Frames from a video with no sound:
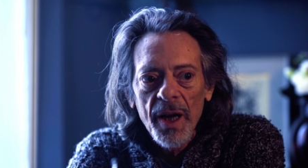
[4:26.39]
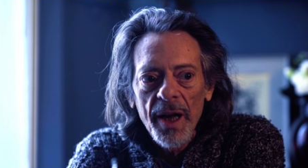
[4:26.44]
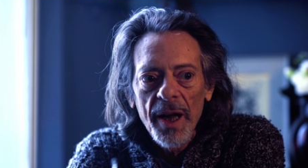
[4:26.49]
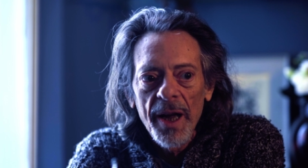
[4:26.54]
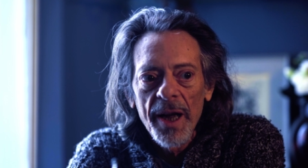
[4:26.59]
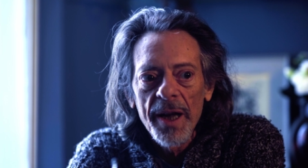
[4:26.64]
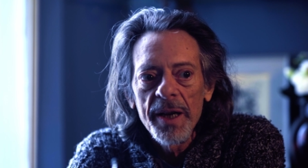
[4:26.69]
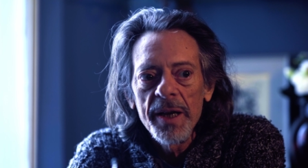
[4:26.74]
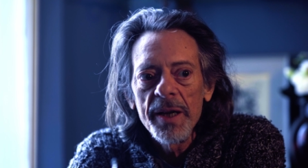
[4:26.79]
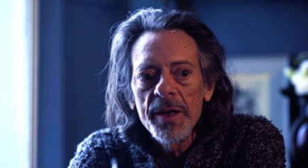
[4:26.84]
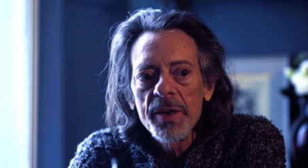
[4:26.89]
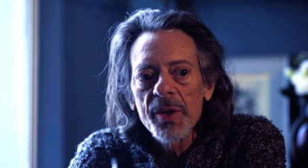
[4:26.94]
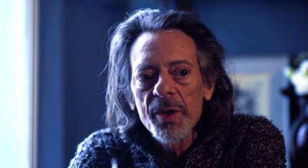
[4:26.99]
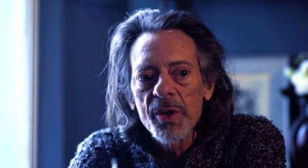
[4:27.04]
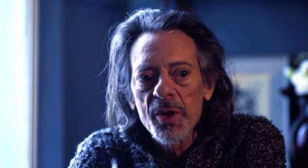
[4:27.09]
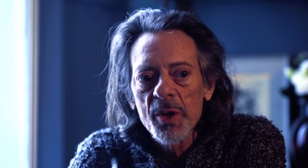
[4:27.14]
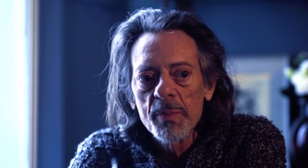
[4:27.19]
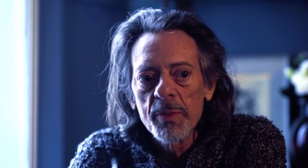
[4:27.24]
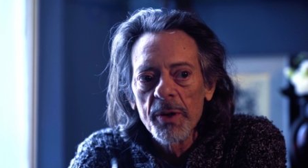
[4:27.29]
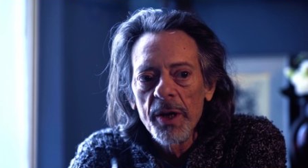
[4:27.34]
and he's
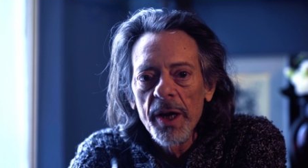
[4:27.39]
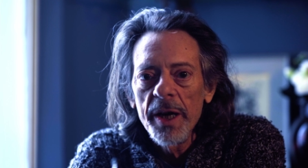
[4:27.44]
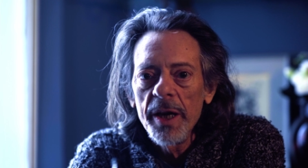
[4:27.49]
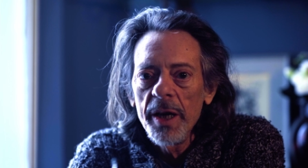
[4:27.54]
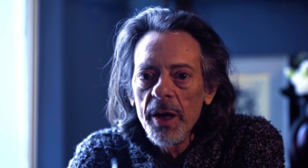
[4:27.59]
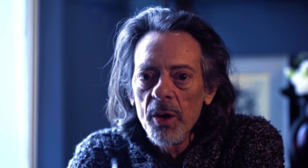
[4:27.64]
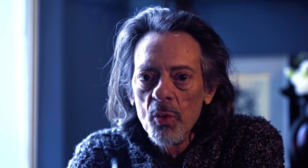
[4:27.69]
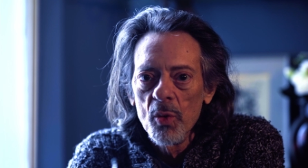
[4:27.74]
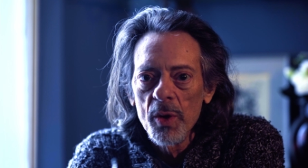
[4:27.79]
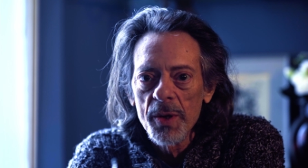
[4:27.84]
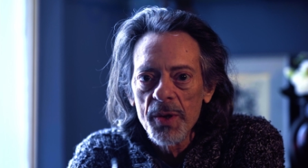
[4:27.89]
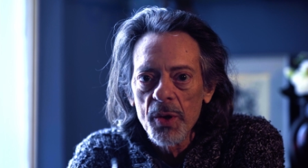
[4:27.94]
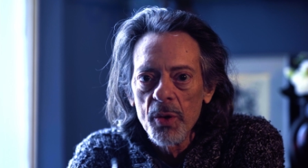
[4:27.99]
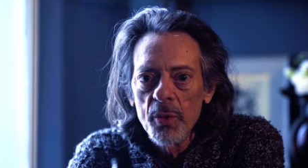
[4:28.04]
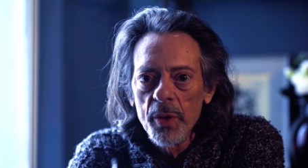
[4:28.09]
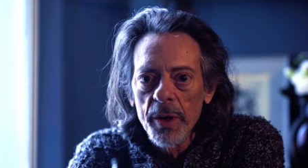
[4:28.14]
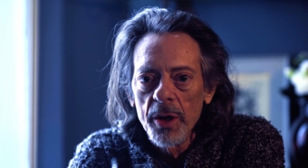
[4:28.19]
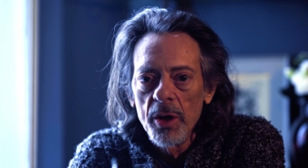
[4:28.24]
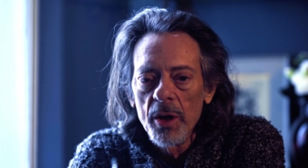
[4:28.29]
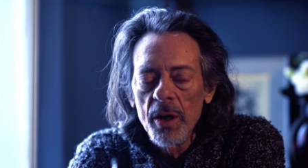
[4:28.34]
explaining what's
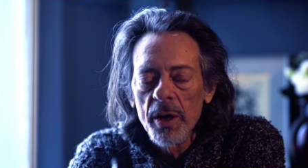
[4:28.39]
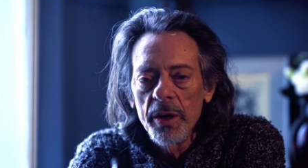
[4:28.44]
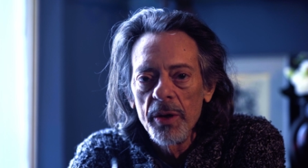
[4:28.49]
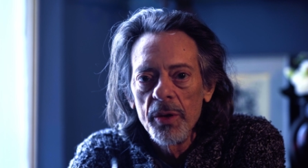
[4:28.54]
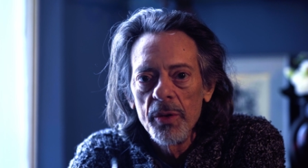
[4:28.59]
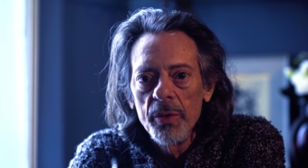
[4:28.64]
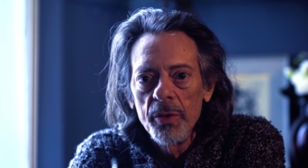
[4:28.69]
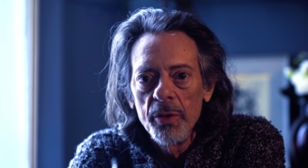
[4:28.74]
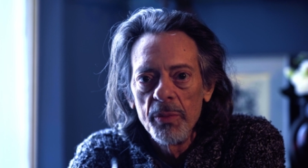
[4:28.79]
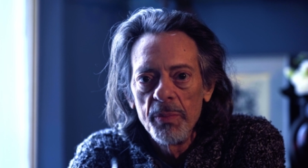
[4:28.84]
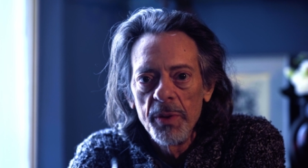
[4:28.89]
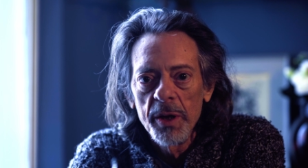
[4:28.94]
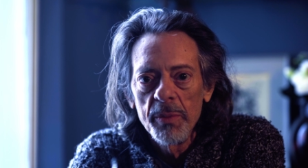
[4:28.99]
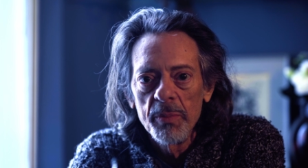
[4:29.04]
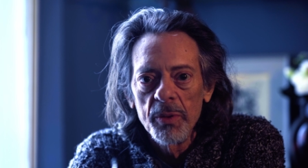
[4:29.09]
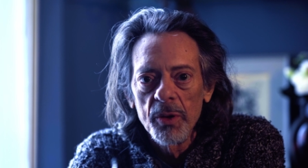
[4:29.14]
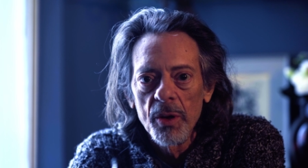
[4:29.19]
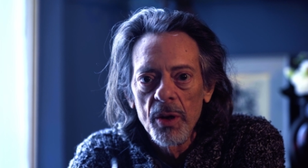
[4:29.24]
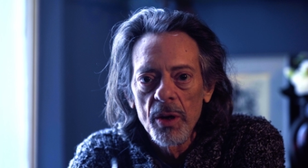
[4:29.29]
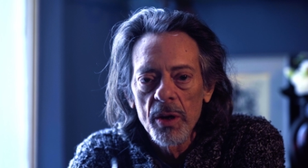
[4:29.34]
going on and who the
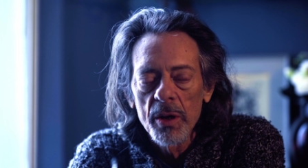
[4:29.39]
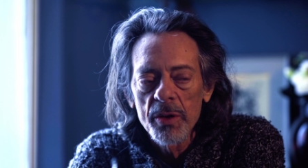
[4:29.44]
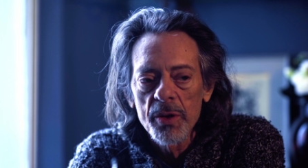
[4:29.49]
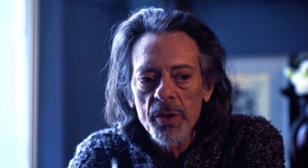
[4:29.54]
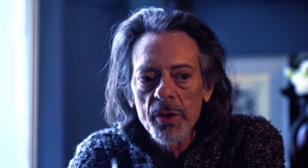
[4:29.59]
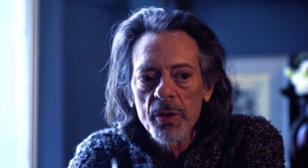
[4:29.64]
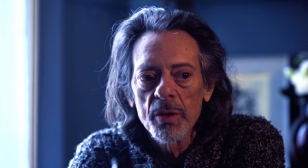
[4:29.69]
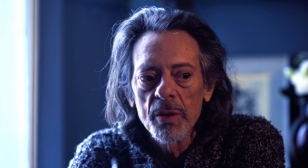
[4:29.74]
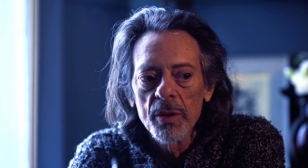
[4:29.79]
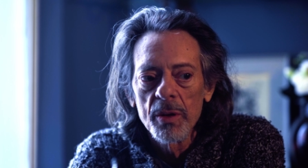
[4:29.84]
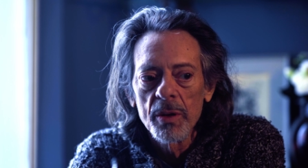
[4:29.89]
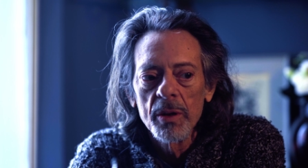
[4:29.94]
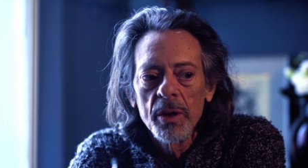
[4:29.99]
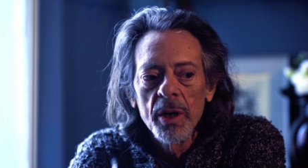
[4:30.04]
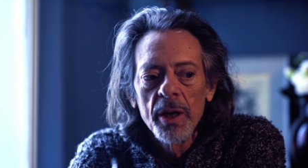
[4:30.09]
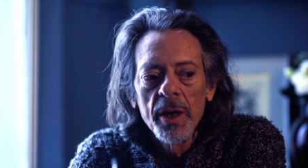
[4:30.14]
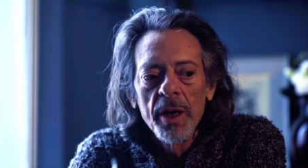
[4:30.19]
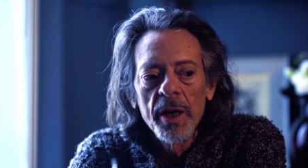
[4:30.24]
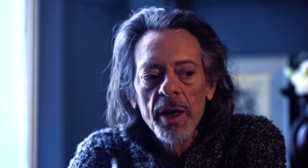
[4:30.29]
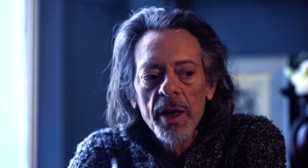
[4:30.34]
people are to her.
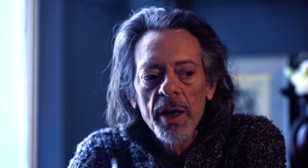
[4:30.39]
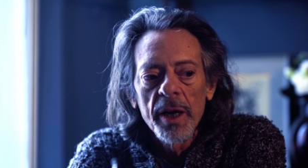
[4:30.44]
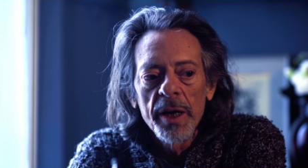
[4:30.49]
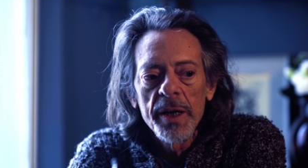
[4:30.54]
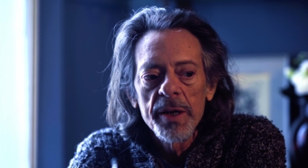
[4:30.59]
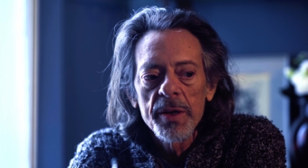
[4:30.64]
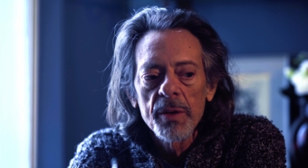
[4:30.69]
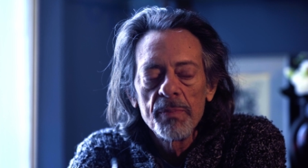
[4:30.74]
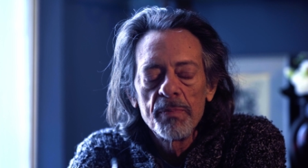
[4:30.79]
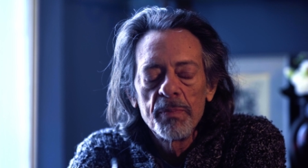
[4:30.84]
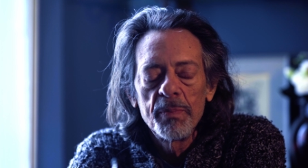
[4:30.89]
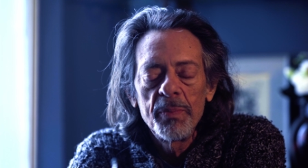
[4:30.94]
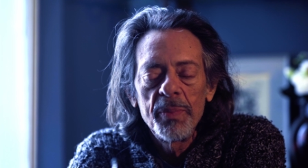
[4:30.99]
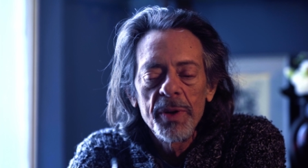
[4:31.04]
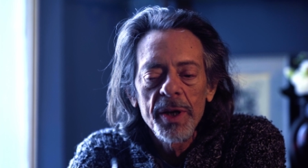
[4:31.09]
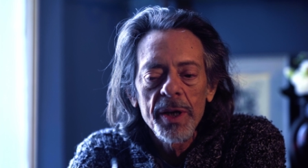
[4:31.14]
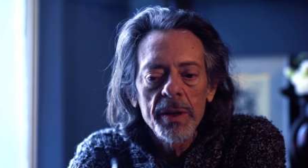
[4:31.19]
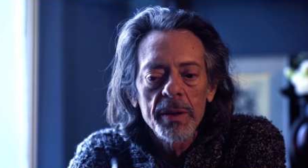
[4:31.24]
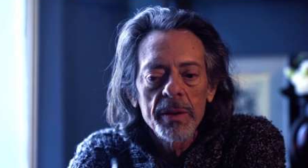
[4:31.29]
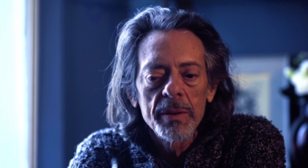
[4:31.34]
And he's a
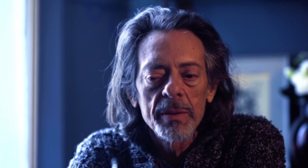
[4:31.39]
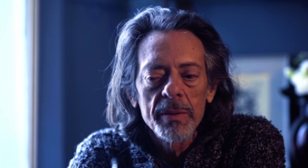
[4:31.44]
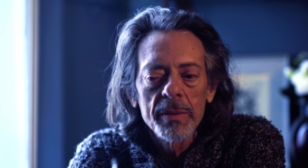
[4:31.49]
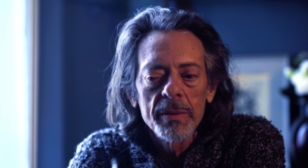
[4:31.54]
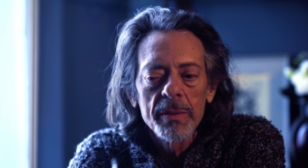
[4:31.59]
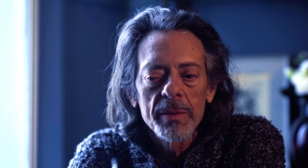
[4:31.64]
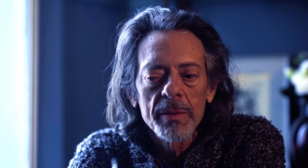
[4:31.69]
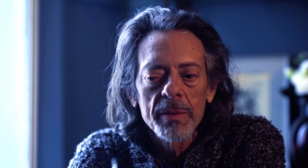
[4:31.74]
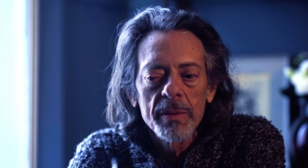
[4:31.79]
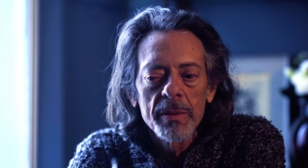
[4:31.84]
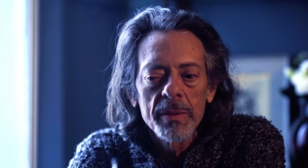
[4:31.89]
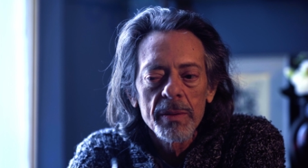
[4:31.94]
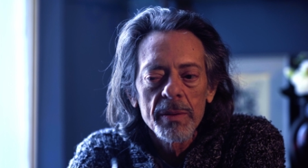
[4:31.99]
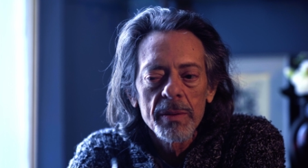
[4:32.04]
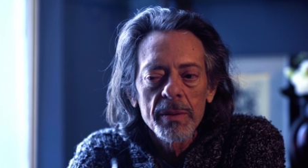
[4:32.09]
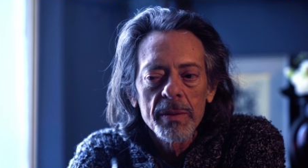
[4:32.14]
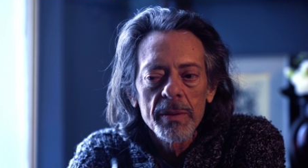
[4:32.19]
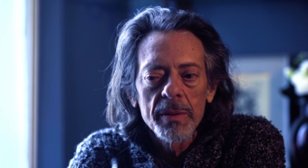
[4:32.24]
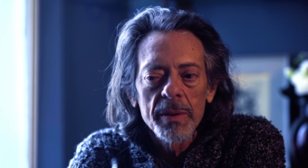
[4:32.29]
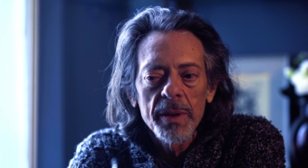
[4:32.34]
bit
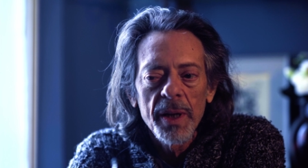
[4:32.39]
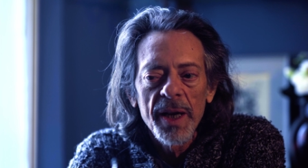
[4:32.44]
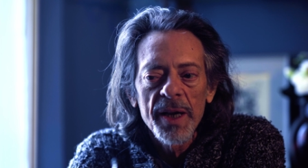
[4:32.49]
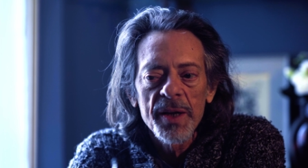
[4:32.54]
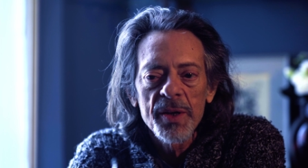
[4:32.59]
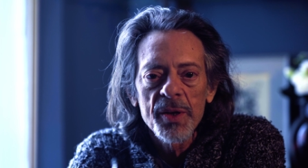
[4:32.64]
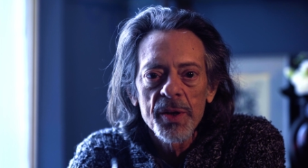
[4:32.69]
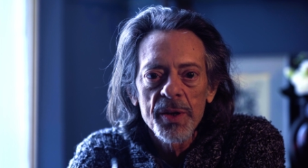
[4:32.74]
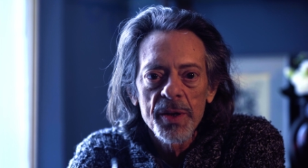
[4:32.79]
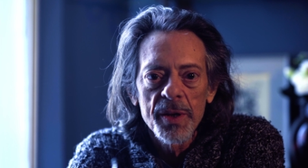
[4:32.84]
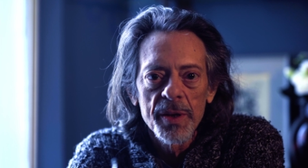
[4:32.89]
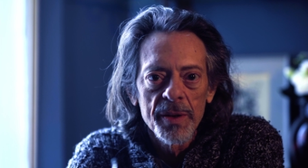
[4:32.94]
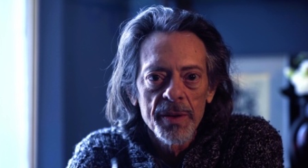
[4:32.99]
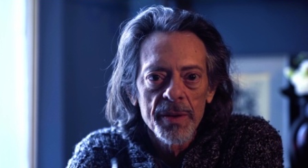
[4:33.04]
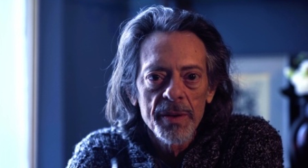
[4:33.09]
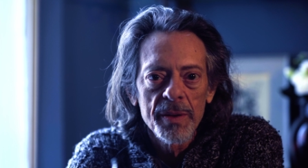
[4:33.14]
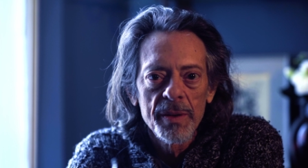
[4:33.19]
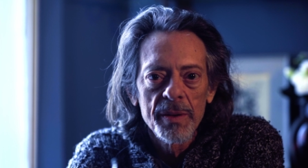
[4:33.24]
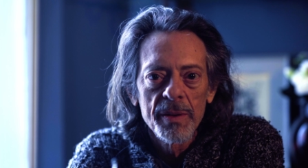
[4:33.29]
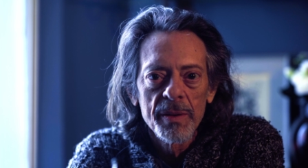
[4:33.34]

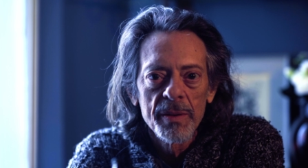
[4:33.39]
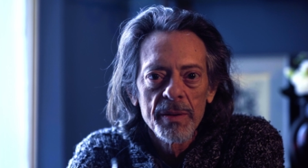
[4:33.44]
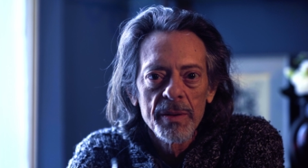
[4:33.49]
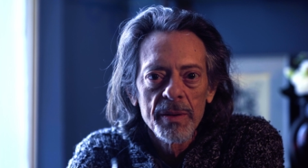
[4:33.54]
hesitant.